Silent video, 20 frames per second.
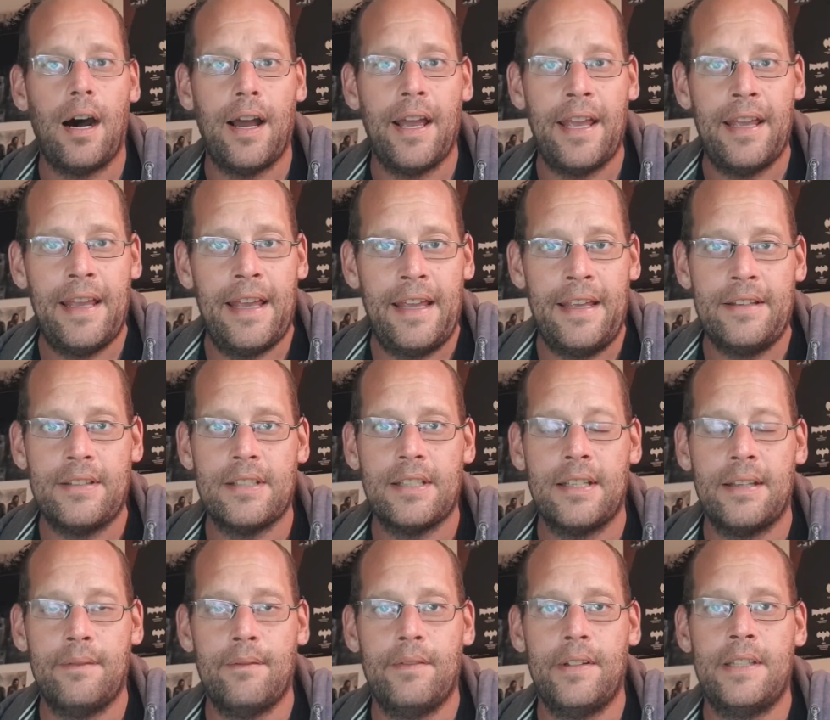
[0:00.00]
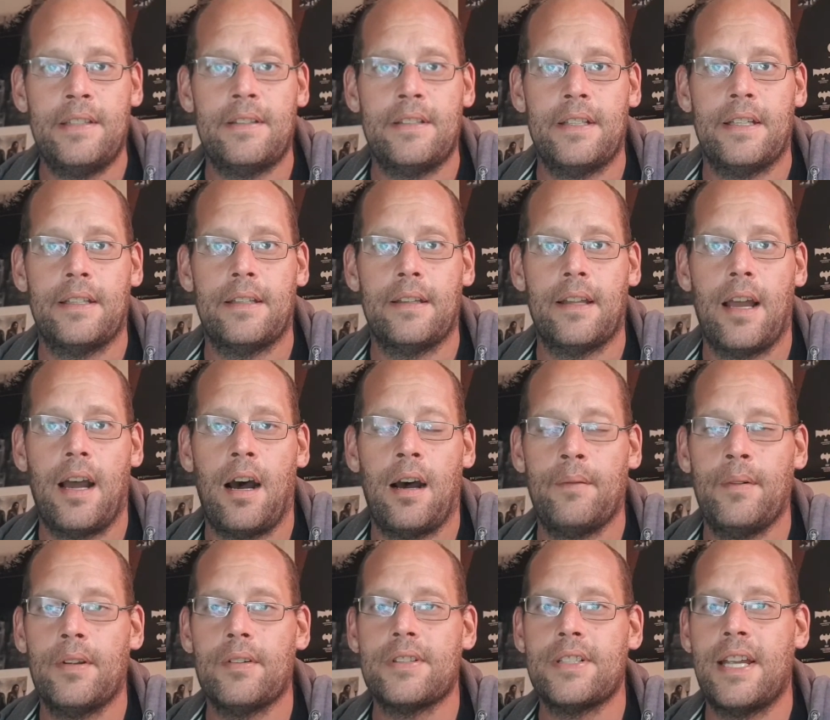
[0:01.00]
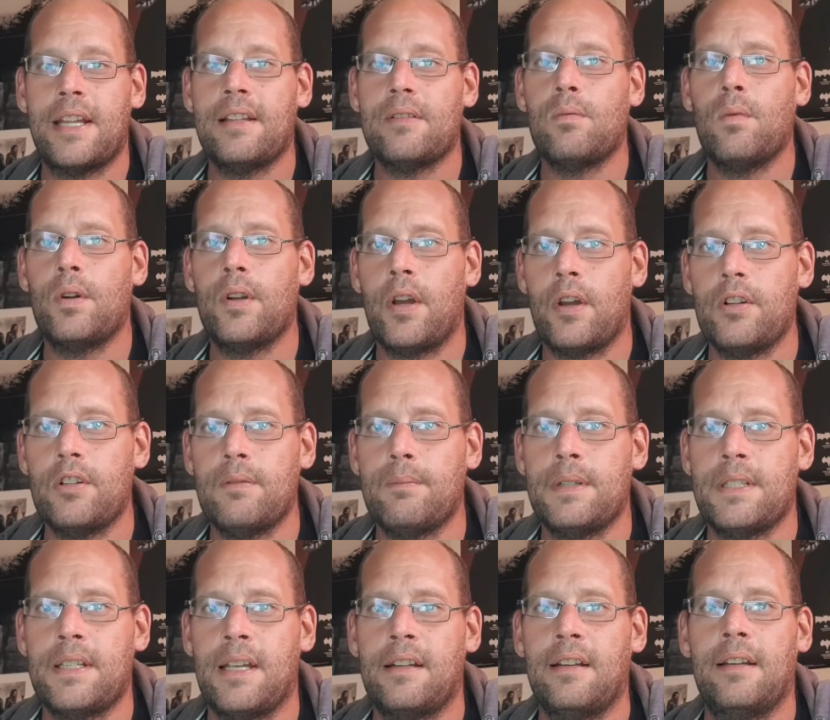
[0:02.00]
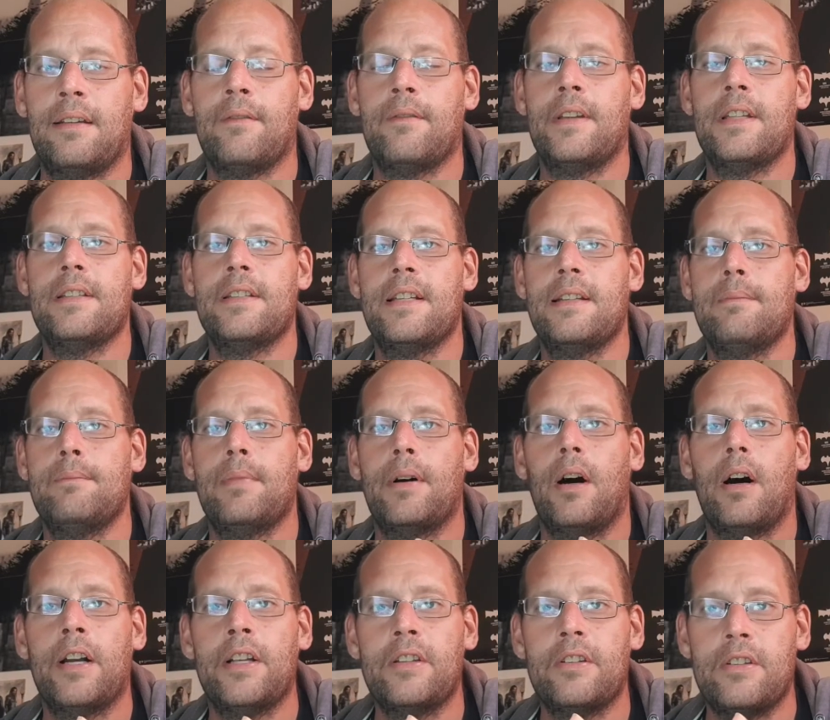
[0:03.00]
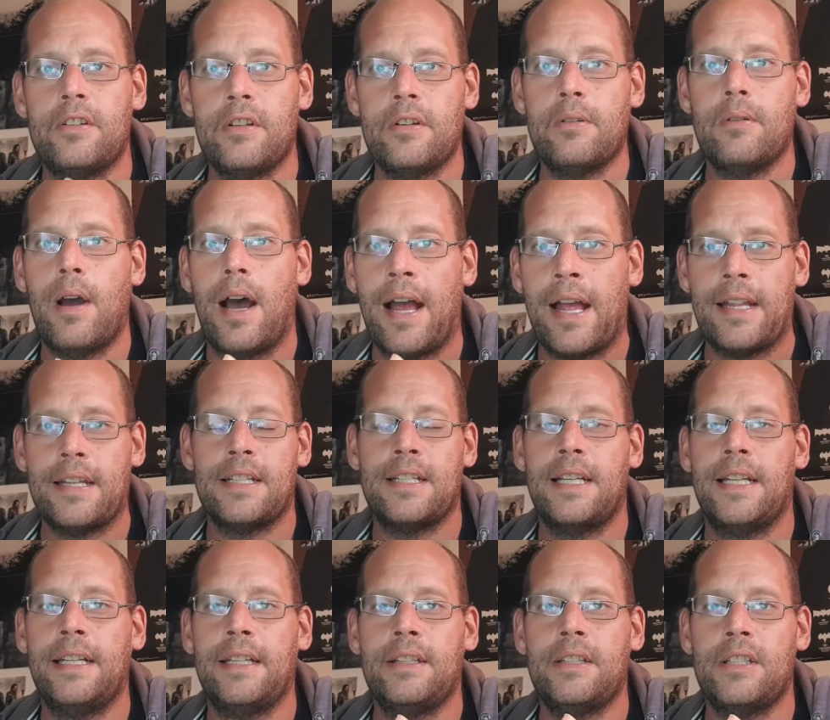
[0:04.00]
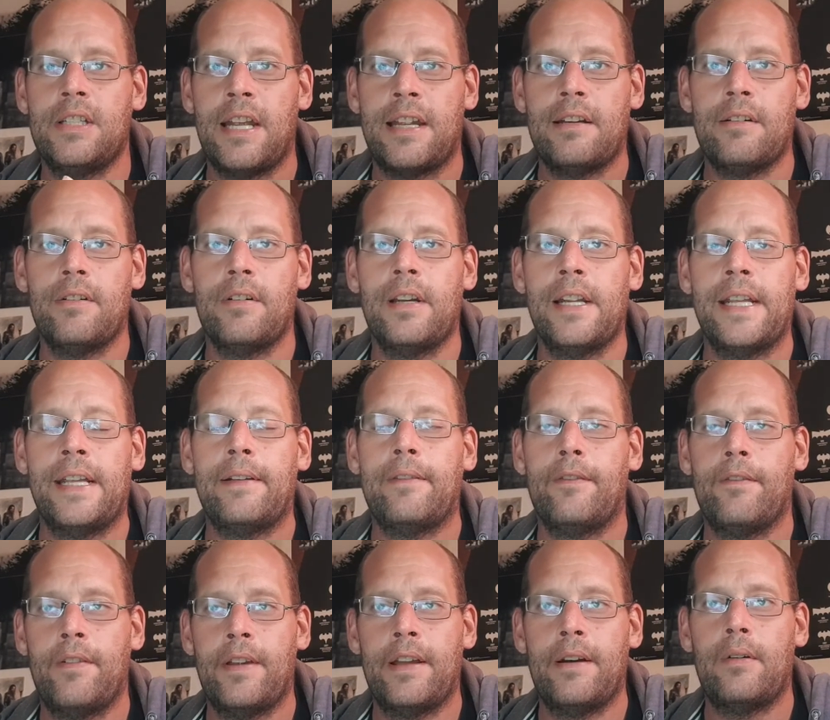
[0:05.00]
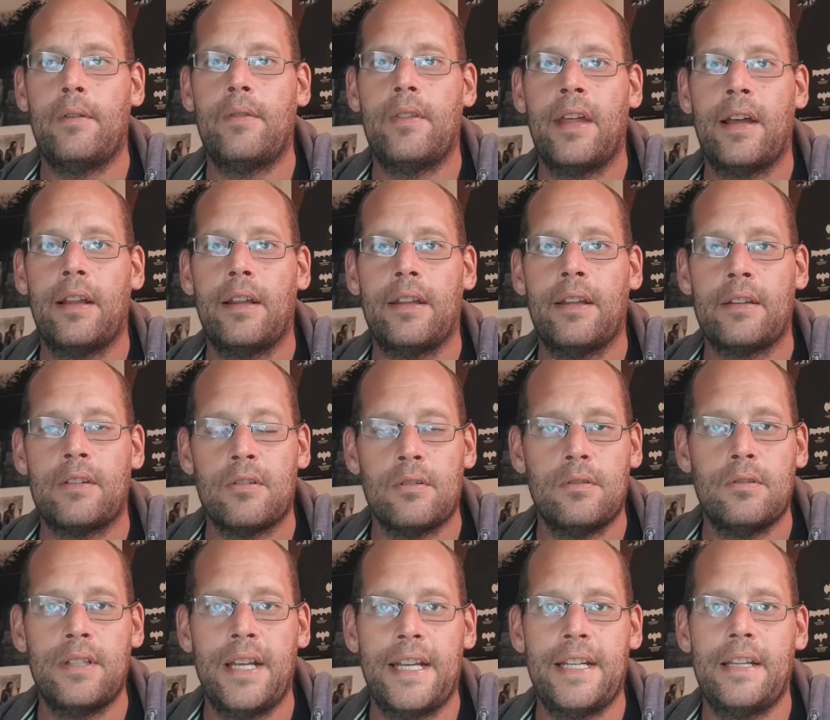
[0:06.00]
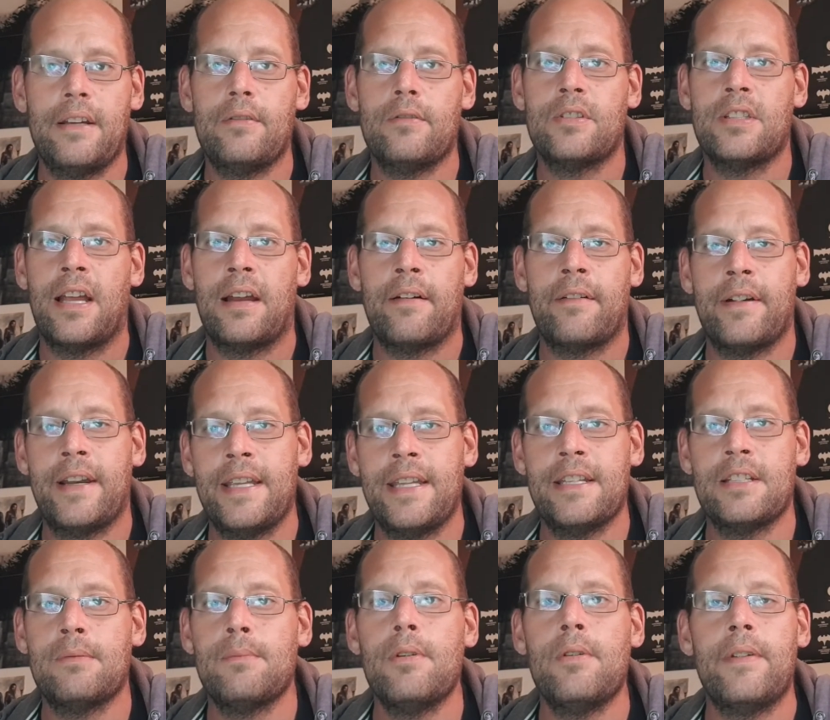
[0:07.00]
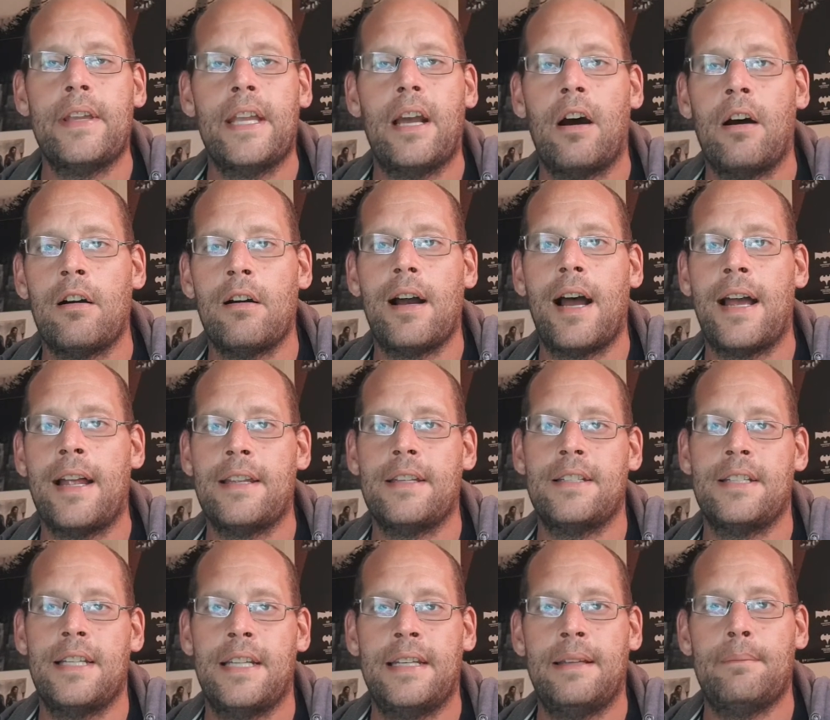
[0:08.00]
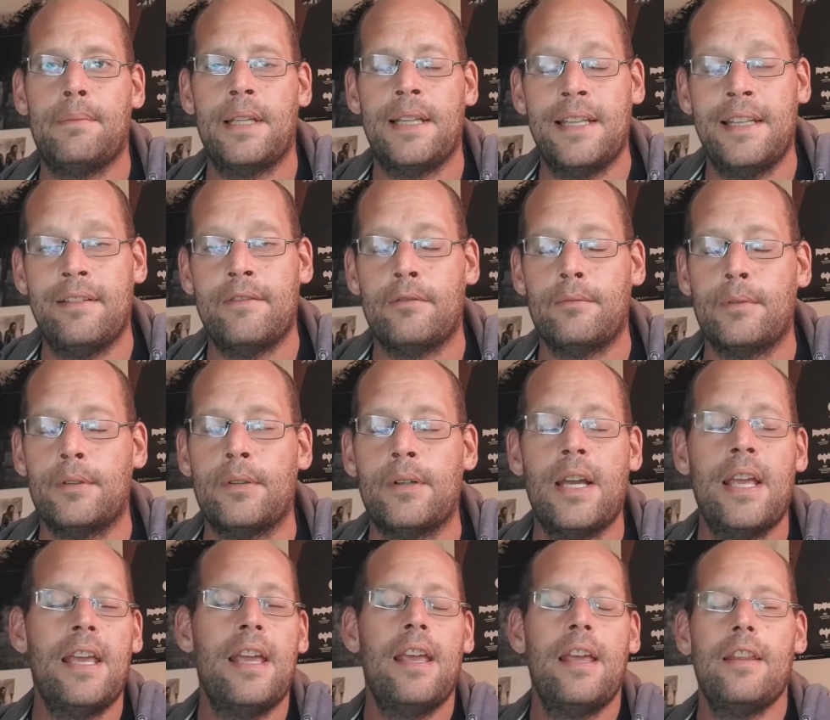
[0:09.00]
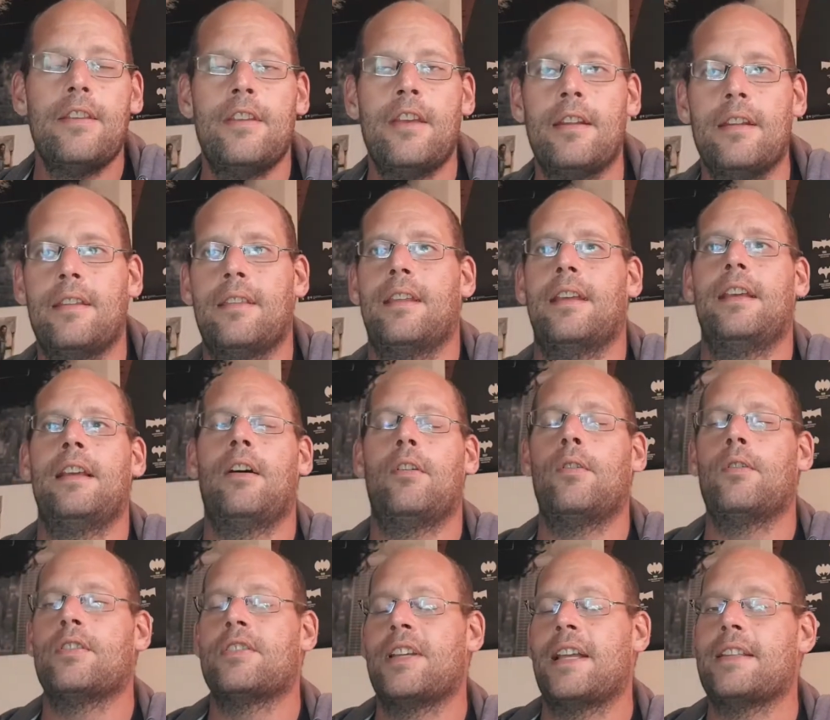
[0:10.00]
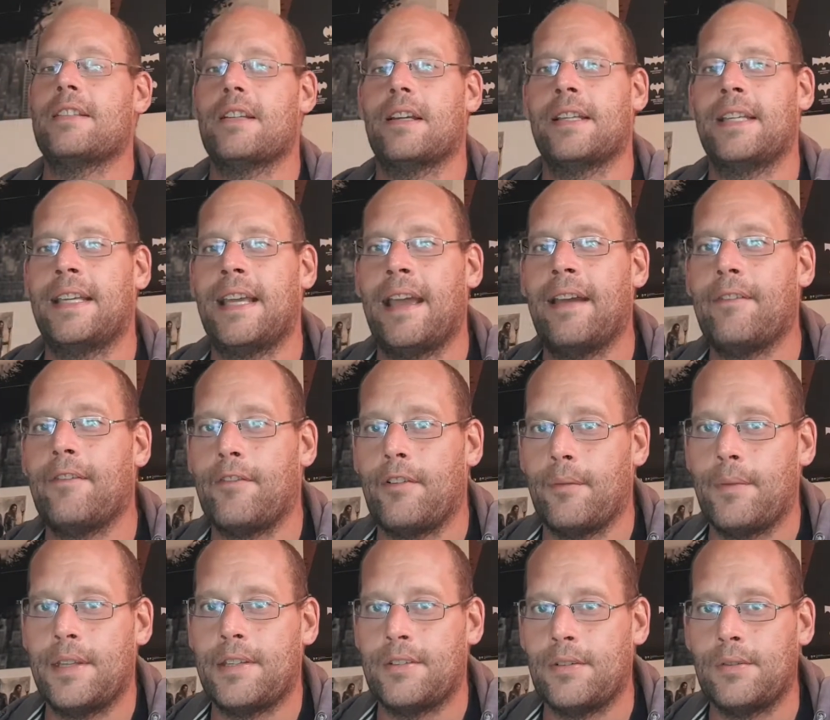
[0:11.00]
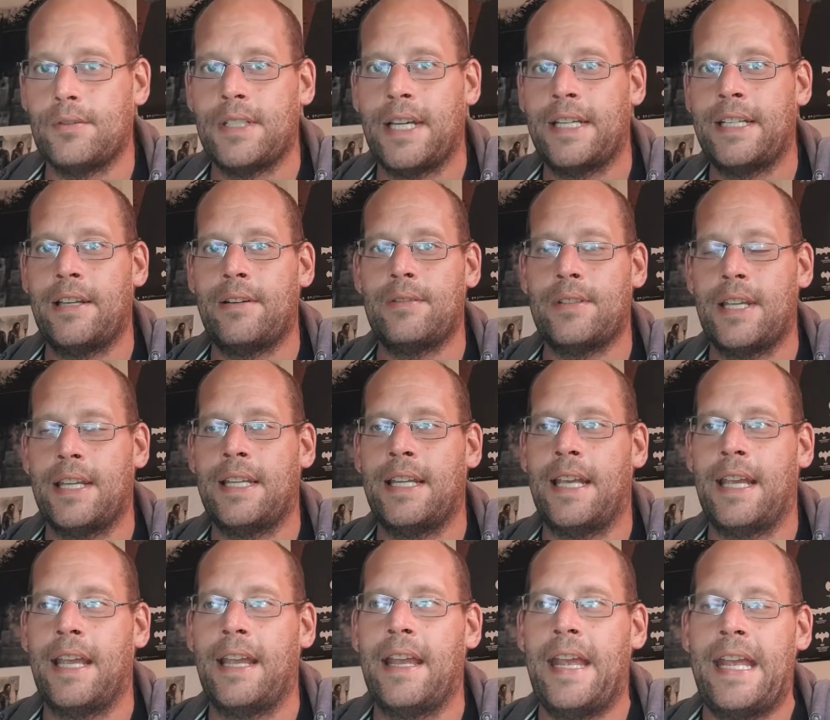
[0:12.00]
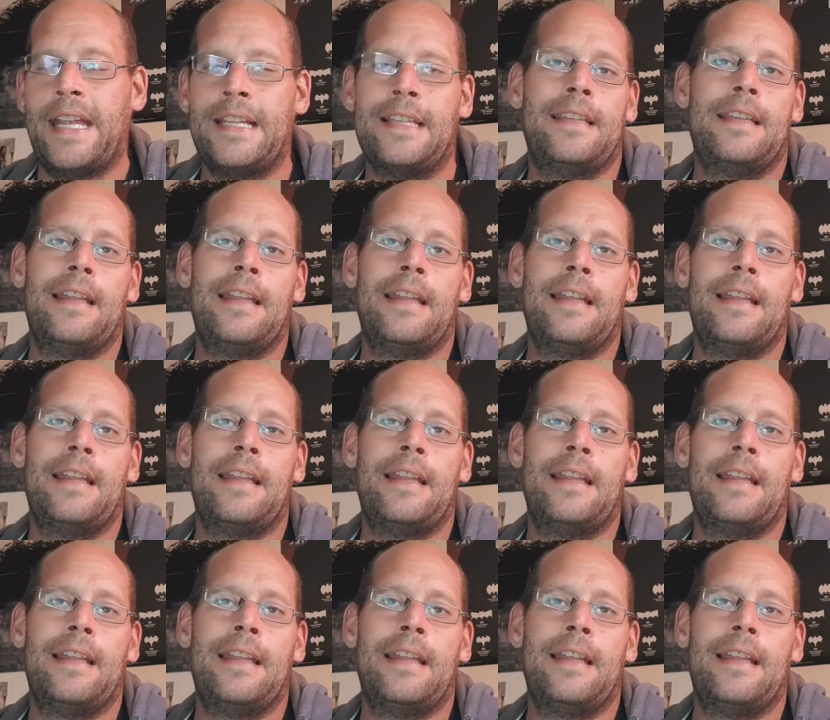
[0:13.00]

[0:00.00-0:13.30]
It is convincing. I'm not saying it's 100% convincing, but I do actually generally feel that the tornadoes that are in this movie are actually believable. The other thing or sense I get from the tornadoes in here it,